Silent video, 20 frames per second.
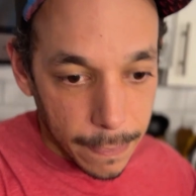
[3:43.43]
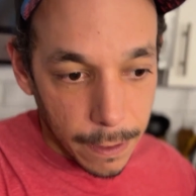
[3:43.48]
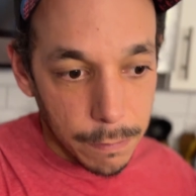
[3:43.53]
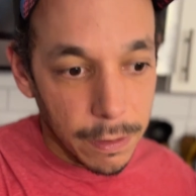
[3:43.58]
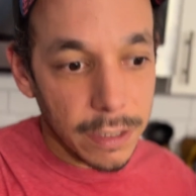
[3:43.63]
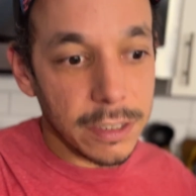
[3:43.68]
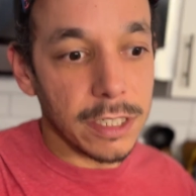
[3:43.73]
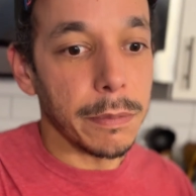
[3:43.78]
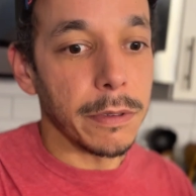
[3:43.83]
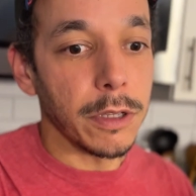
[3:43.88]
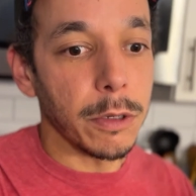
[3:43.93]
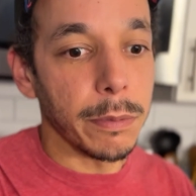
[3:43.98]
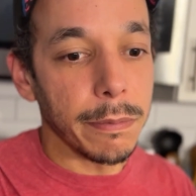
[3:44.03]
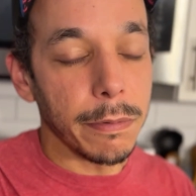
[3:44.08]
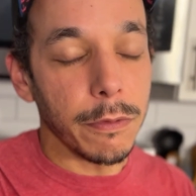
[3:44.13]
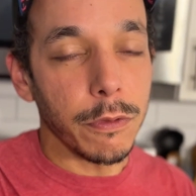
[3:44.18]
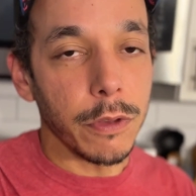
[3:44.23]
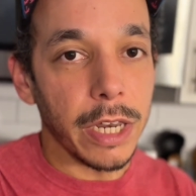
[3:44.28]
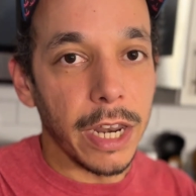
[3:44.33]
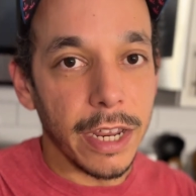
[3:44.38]
rest up a little bit
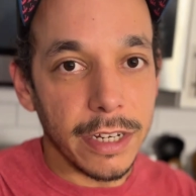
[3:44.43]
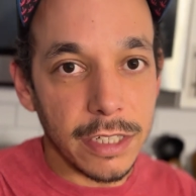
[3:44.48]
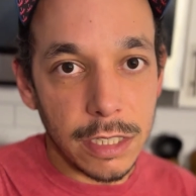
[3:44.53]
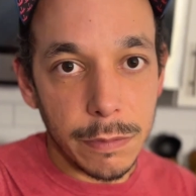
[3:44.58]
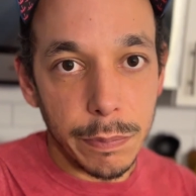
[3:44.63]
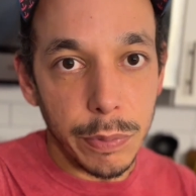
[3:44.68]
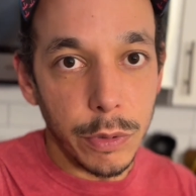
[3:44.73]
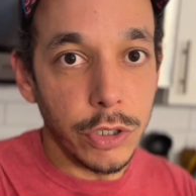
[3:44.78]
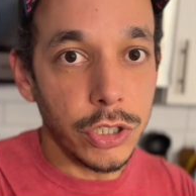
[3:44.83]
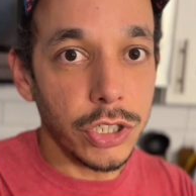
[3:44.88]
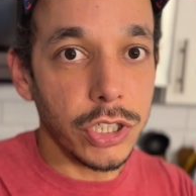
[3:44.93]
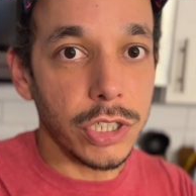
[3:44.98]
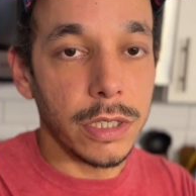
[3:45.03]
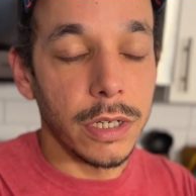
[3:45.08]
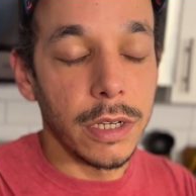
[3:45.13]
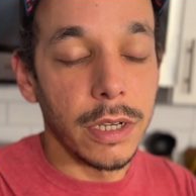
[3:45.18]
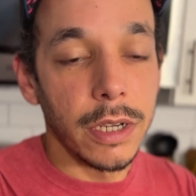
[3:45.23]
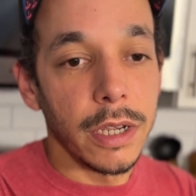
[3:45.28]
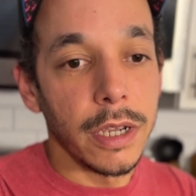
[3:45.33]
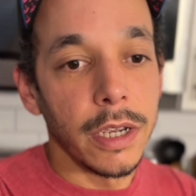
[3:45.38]
before the next push,
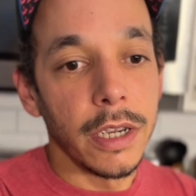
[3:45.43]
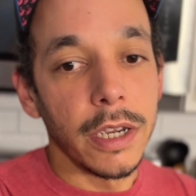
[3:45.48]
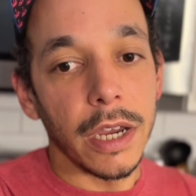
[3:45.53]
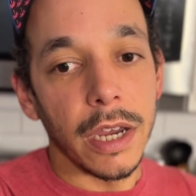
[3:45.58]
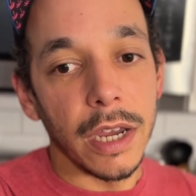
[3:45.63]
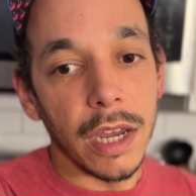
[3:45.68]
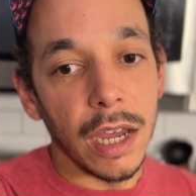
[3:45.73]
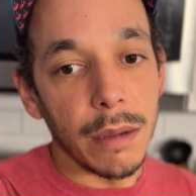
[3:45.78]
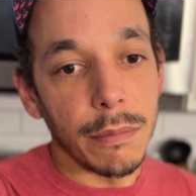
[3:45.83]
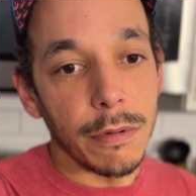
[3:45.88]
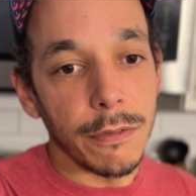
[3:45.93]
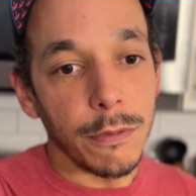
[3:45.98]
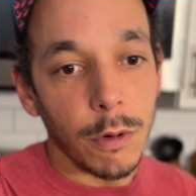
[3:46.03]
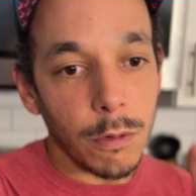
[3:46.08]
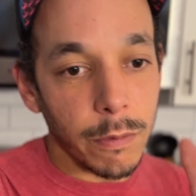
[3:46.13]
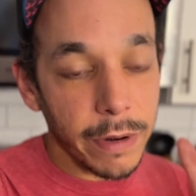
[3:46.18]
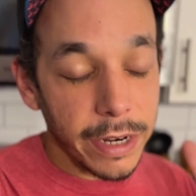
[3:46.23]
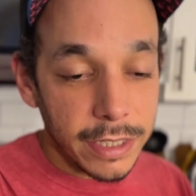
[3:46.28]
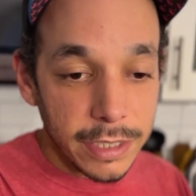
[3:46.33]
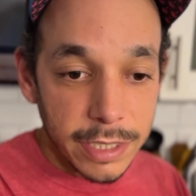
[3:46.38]
before
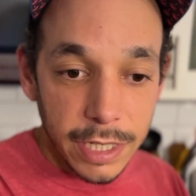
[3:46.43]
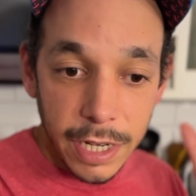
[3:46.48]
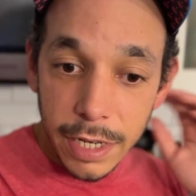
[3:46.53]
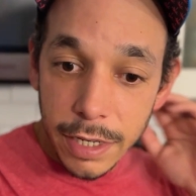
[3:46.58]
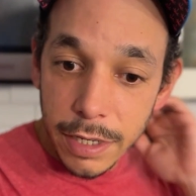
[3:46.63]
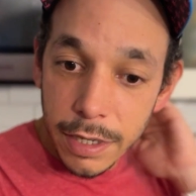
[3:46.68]
race day. I'm